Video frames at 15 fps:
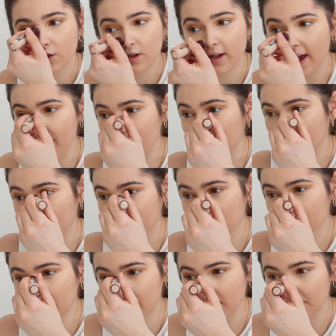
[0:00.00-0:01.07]
together. And
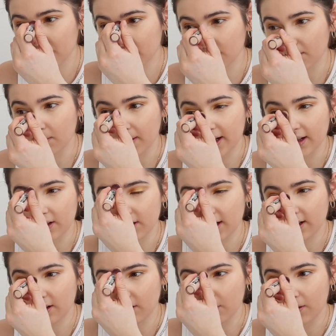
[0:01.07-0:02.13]
sometimes I put some on my nose,
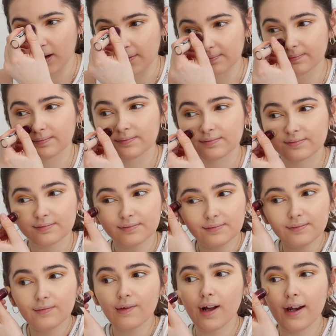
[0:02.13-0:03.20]
I don't know why.
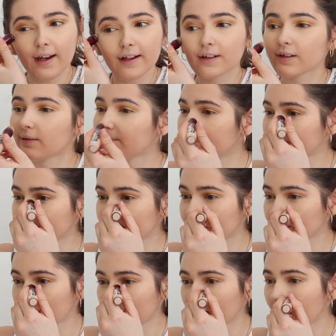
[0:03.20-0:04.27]
I like to.
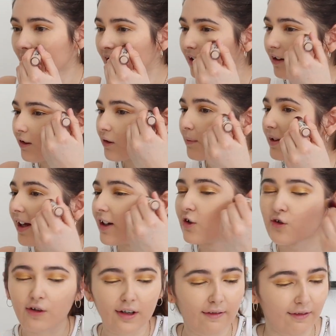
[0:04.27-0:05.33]
So it's like
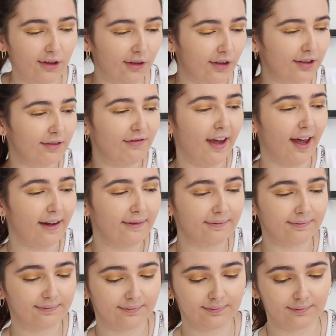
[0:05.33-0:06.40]
joining the dots. Then,
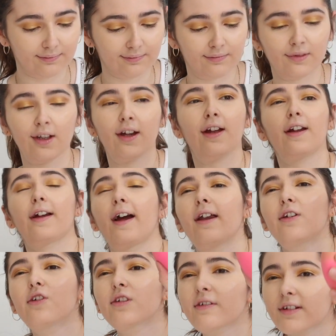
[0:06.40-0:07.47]

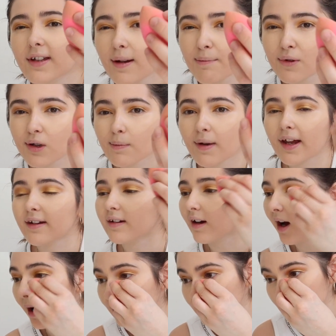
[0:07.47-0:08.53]
again, using the same beauty
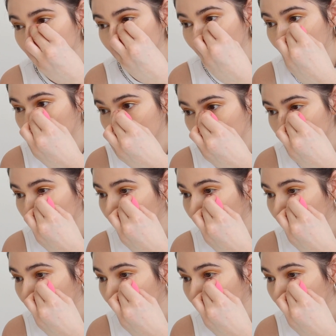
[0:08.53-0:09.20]
blender, I'm just going to